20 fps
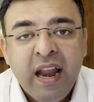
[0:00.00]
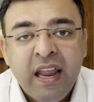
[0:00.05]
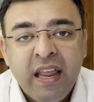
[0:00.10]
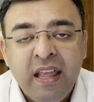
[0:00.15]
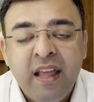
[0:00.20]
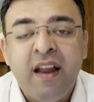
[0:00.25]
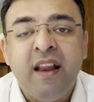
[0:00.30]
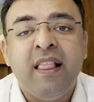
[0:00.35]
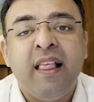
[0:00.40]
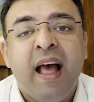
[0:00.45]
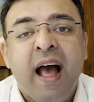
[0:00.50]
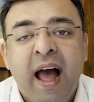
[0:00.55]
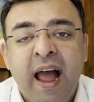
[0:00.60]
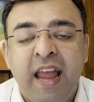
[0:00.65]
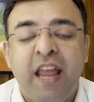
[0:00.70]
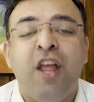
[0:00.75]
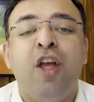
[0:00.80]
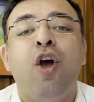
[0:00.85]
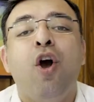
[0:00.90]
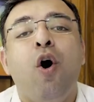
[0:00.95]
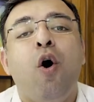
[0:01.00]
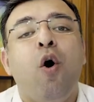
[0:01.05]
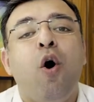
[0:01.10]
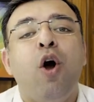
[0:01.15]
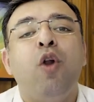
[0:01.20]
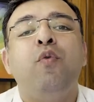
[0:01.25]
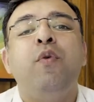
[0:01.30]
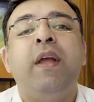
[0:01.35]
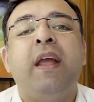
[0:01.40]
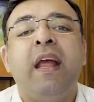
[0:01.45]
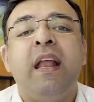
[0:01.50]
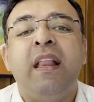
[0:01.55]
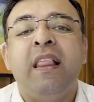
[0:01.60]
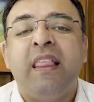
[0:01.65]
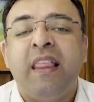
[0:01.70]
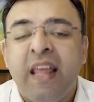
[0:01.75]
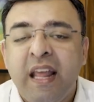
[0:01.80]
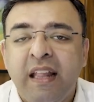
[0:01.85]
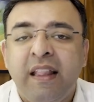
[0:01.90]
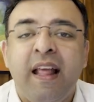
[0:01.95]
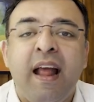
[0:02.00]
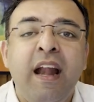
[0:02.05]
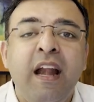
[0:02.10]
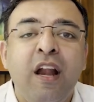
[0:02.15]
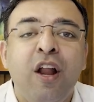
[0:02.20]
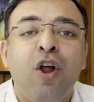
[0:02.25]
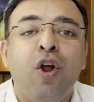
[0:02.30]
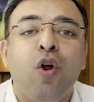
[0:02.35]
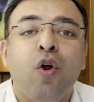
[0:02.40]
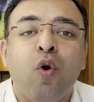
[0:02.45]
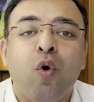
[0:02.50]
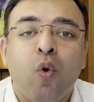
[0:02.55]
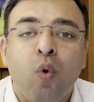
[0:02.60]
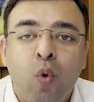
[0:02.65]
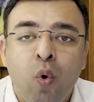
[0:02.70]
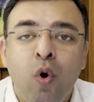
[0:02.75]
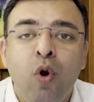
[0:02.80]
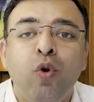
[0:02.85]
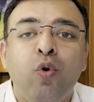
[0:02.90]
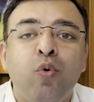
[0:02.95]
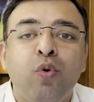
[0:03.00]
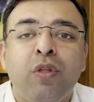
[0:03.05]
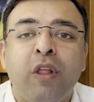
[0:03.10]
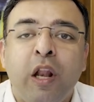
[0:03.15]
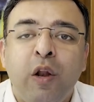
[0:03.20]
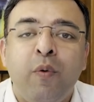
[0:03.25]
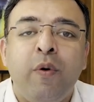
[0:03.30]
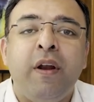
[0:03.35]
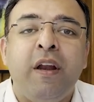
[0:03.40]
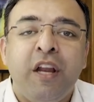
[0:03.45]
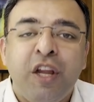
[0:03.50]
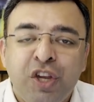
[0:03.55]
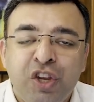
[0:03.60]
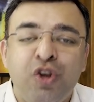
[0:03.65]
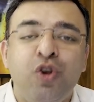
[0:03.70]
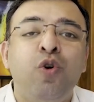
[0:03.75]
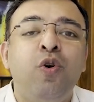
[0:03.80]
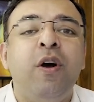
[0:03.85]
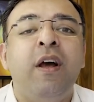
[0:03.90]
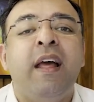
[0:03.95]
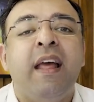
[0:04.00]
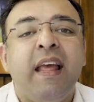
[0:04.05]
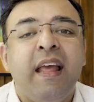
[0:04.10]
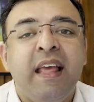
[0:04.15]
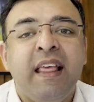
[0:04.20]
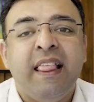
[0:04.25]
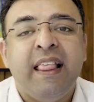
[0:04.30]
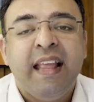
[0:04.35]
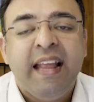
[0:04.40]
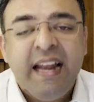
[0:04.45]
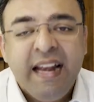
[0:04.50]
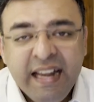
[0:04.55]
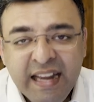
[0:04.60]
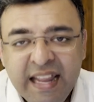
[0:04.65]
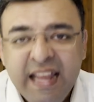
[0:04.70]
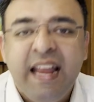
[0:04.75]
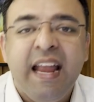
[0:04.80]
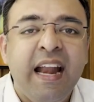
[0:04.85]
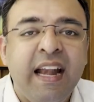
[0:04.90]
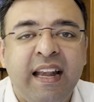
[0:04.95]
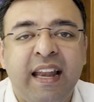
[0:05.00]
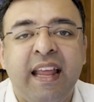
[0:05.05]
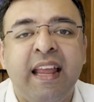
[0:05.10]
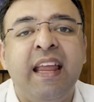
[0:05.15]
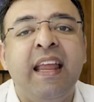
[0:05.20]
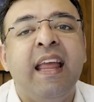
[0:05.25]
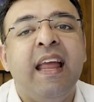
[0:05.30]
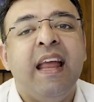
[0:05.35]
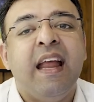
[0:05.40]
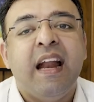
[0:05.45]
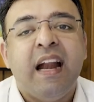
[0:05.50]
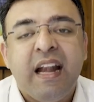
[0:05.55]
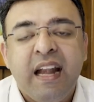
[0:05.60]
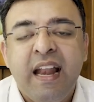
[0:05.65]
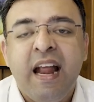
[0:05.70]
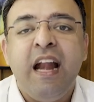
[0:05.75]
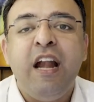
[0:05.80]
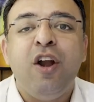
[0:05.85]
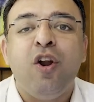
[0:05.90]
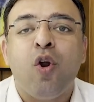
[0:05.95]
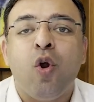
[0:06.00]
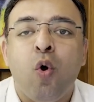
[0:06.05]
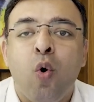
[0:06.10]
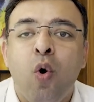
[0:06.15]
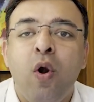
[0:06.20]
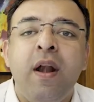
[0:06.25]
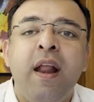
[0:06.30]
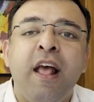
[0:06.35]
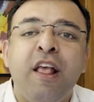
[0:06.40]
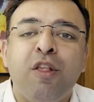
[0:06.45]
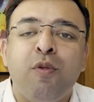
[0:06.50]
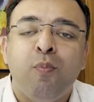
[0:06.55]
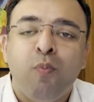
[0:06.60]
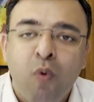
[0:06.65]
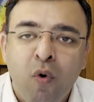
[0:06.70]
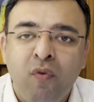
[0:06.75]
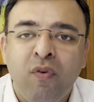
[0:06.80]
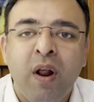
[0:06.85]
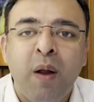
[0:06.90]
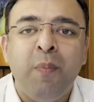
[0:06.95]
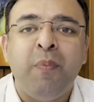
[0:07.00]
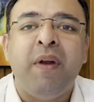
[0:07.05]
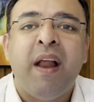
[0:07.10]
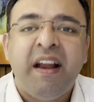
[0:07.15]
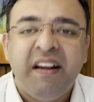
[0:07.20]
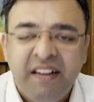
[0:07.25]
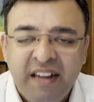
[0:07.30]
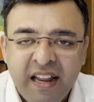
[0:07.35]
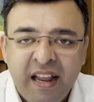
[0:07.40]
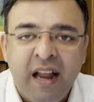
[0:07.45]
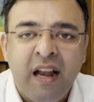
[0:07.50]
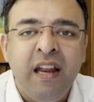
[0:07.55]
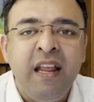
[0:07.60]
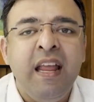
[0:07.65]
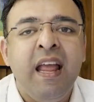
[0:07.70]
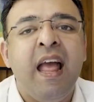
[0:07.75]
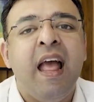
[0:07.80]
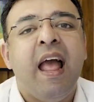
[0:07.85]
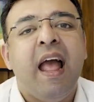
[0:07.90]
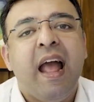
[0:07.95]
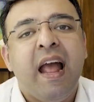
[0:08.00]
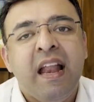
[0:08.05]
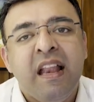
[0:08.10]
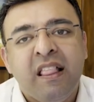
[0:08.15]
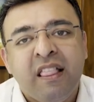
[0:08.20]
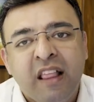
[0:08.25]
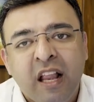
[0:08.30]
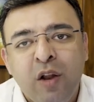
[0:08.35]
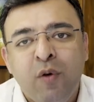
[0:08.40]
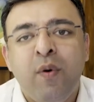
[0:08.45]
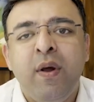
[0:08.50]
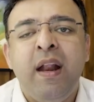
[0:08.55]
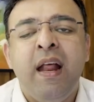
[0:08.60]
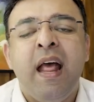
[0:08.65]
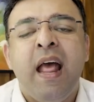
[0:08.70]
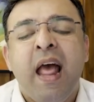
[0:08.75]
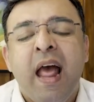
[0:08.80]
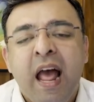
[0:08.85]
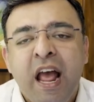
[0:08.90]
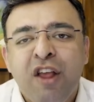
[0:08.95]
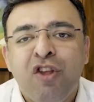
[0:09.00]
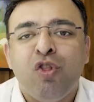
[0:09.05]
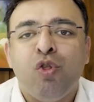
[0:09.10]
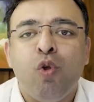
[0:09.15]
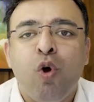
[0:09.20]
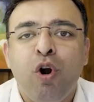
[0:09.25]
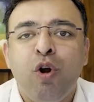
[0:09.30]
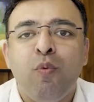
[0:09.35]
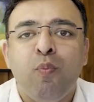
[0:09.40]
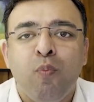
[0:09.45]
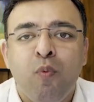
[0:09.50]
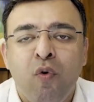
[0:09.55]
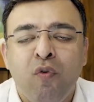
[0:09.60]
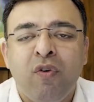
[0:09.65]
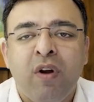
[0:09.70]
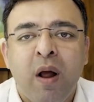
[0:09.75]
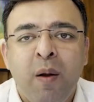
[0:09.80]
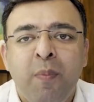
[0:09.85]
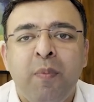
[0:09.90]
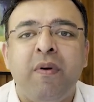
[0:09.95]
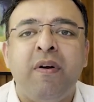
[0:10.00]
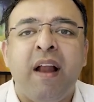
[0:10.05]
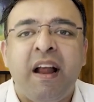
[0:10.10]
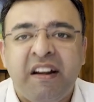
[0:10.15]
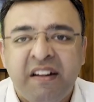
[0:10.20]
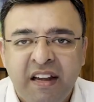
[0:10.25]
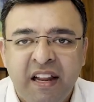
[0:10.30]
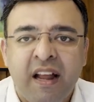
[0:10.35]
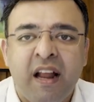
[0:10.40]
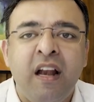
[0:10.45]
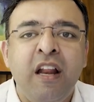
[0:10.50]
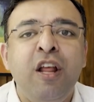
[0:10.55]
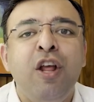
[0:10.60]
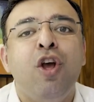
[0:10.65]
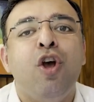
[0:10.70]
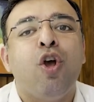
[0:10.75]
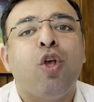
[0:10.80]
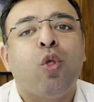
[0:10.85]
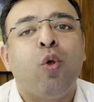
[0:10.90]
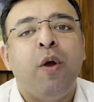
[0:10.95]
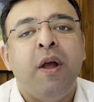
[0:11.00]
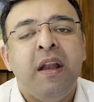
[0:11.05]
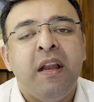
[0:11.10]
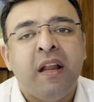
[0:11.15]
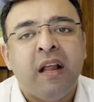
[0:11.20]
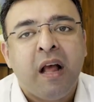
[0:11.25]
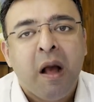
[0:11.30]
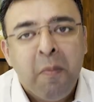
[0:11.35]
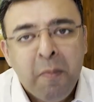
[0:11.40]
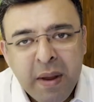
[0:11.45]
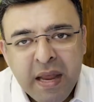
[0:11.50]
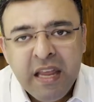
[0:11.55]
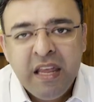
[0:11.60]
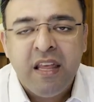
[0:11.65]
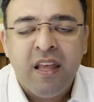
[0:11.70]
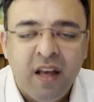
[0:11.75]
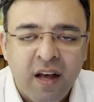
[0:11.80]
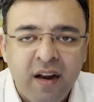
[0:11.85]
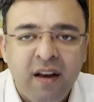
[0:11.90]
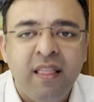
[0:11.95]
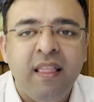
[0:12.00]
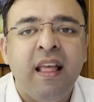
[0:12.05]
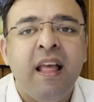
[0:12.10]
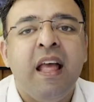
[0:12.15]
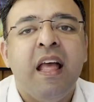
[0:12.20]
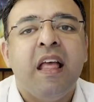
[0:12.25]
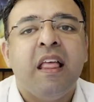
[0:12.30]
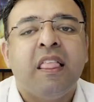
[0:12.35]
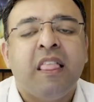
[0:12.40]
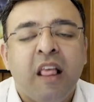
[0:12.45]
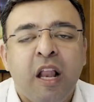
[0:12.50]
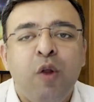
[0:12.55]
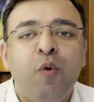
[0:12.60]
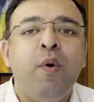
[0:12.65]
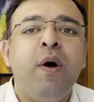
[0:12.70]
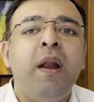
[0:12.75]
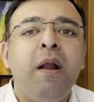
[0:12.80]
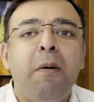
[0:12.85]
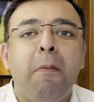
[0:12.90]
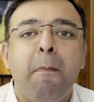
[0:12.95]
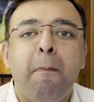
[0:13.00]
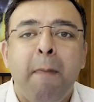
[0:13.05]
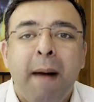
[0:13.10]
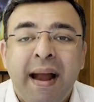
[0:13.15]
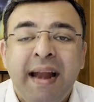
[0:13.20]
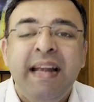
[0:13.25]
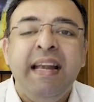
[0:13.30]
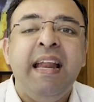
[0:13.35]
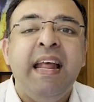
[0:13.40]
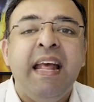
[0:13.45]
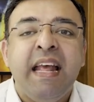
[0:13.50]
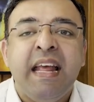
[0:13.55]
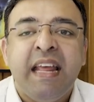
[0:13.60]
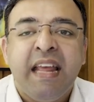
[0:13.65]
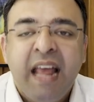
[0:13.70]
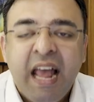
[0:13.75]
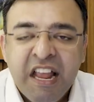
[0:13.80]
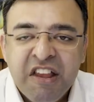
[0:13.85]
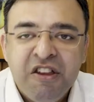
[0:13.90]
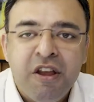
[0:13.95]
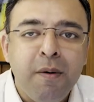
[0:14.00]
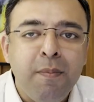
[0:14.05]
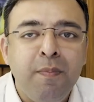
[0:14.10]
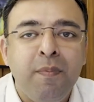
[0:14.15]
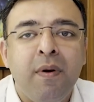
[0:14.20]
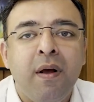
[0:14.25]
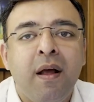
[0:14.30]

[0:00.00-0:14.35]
years high. Or we can say that gold to silver ratio is indicating that gold has moved up drastically and silver has not moved up drastically. So in coming years, silver might catch up